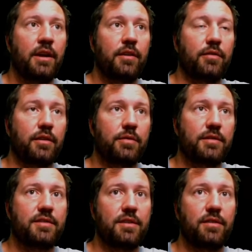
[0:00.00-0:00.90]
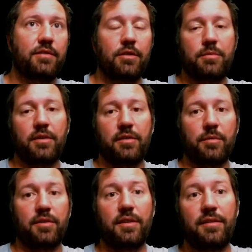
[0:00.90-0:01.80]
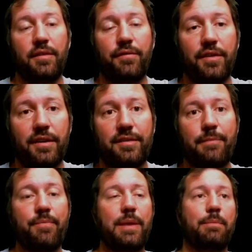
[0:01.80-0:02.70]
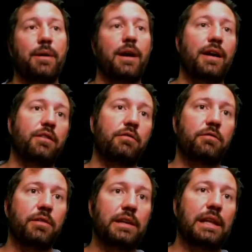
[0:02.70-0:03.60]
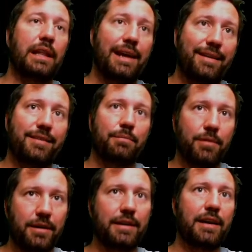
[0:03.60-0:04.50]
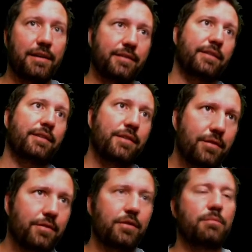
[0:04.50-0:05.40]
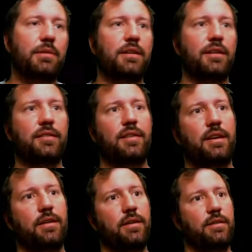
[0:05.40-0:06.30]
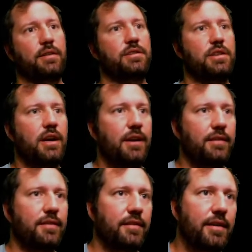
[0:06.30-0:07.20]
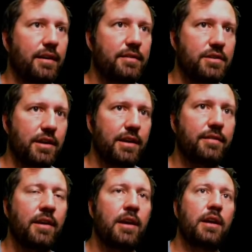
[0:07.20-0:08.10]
So I switched to YouTube because it was an easy fix but I don't really like to broadcast on YouTube because they are the giants, the tech giants.